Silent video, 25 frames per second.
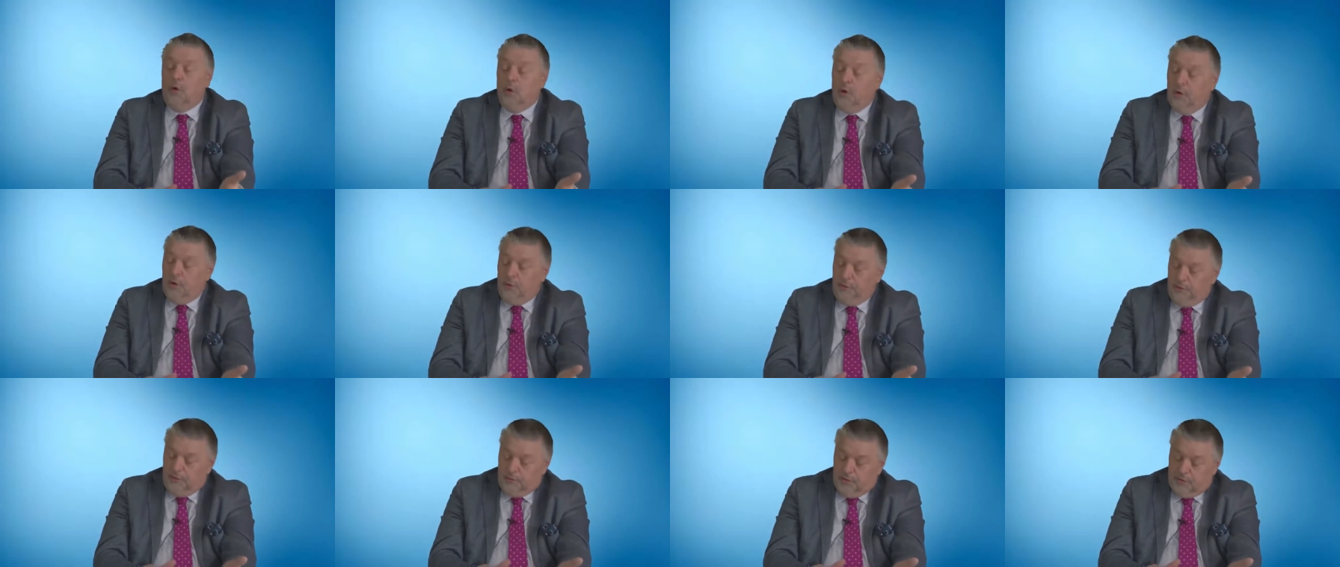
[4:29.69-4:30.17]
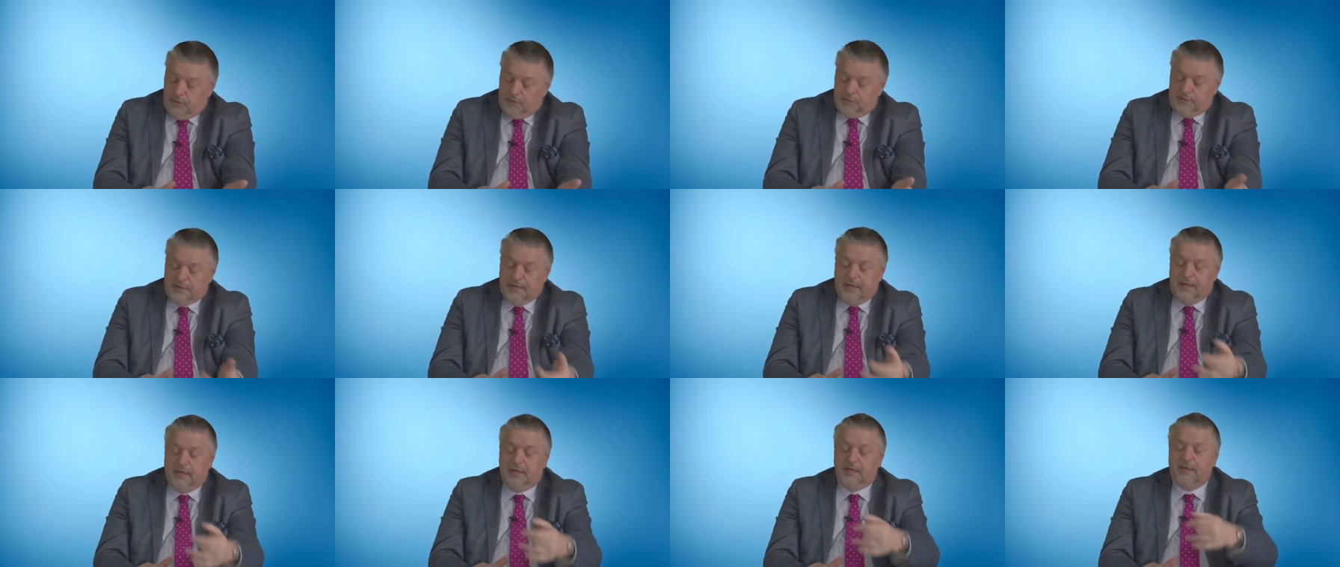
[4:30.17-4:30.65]
on
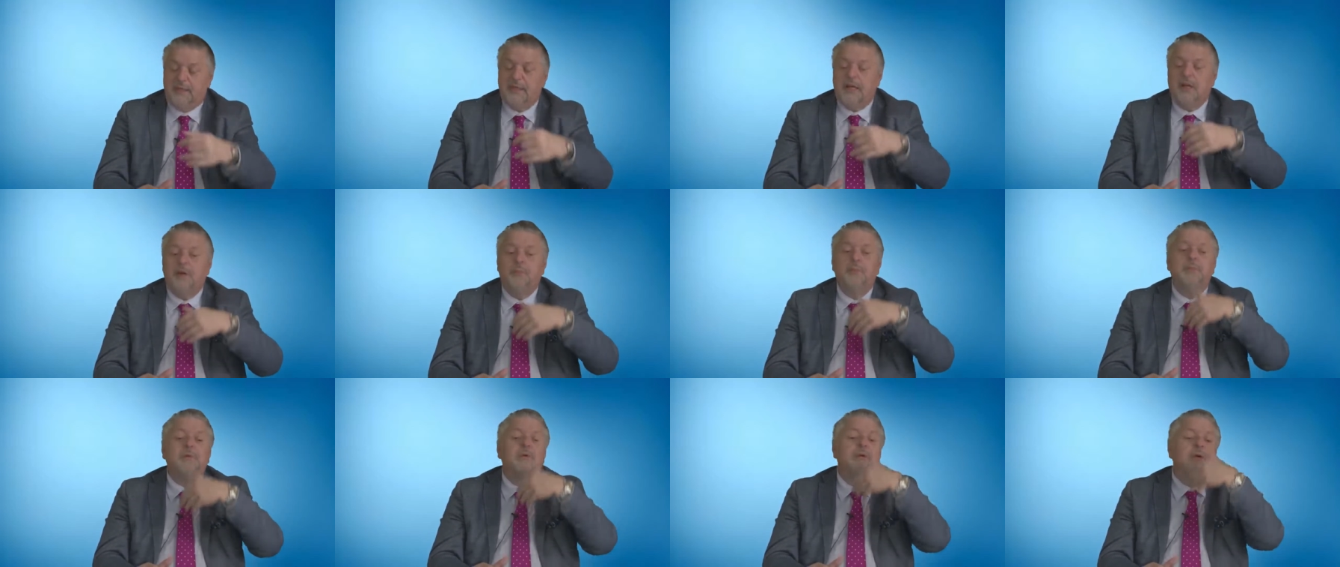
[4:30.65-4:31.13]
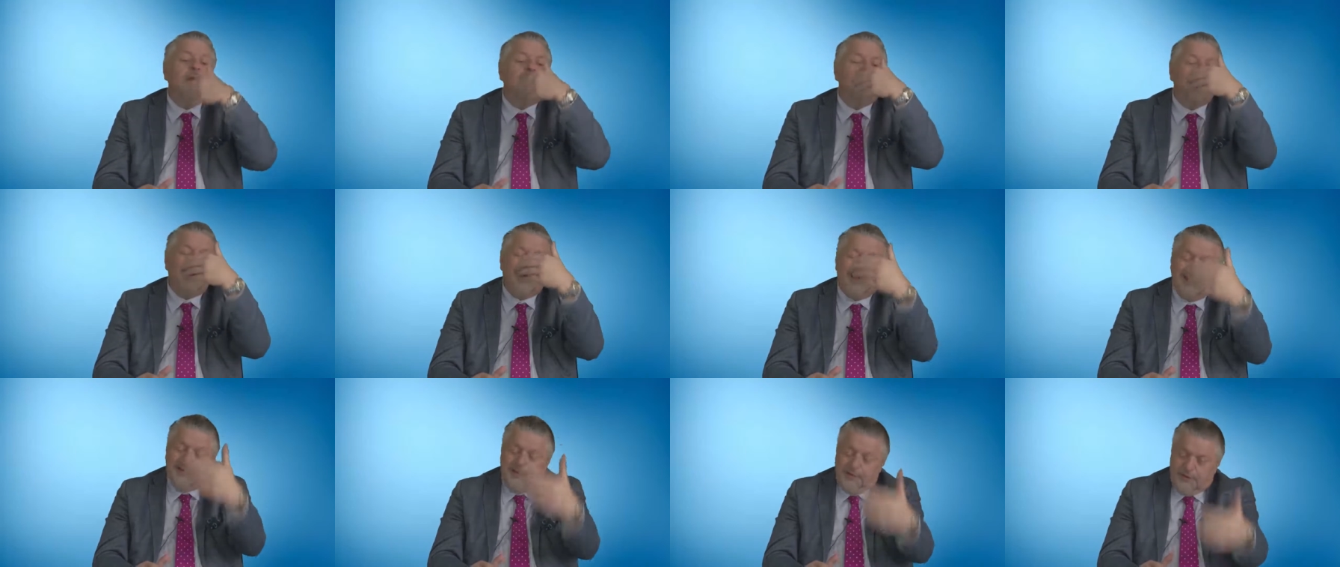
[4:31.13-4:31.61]
psychotherapy
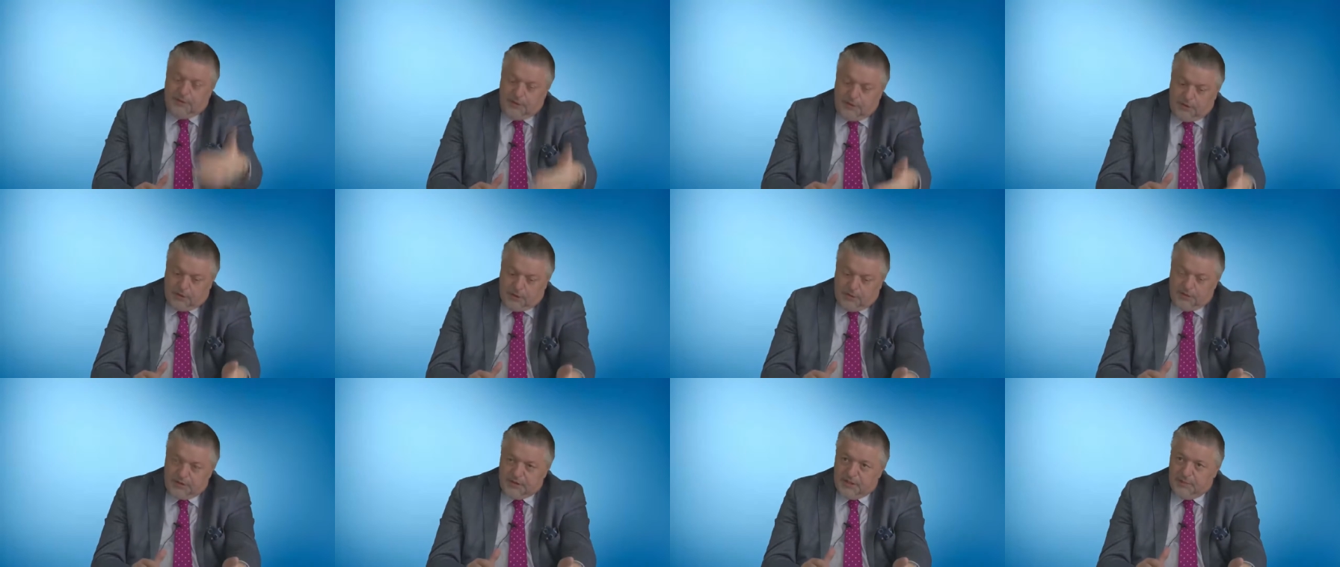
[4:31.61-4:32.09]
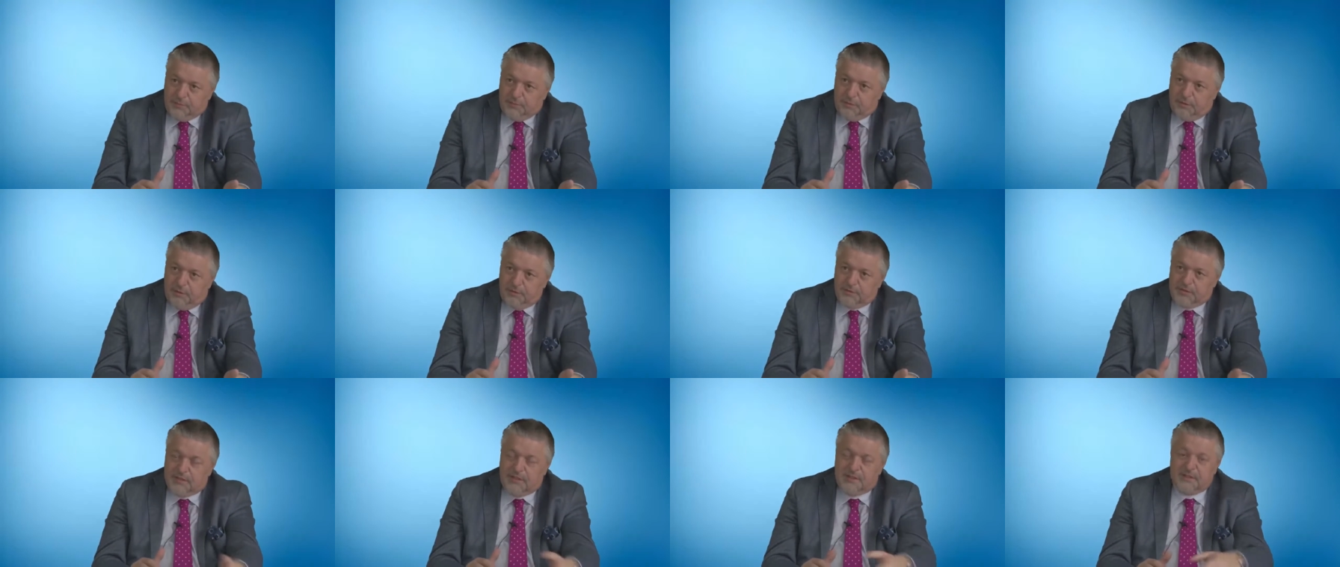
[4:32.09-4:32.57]
and in the coaching
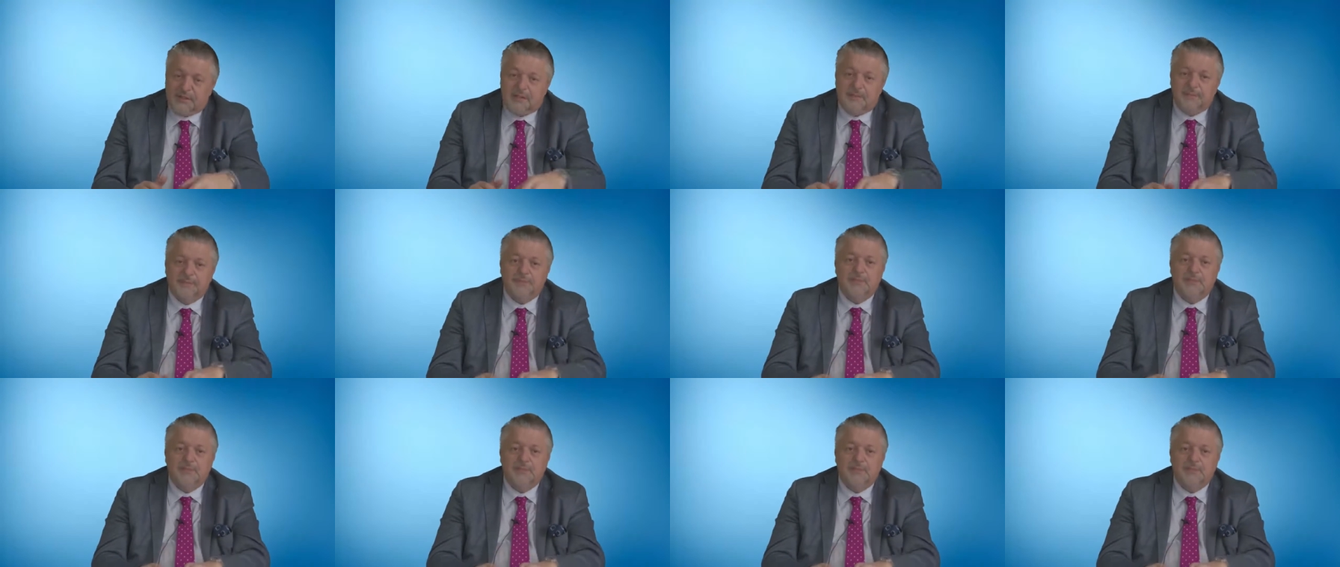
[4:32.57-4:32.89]
process.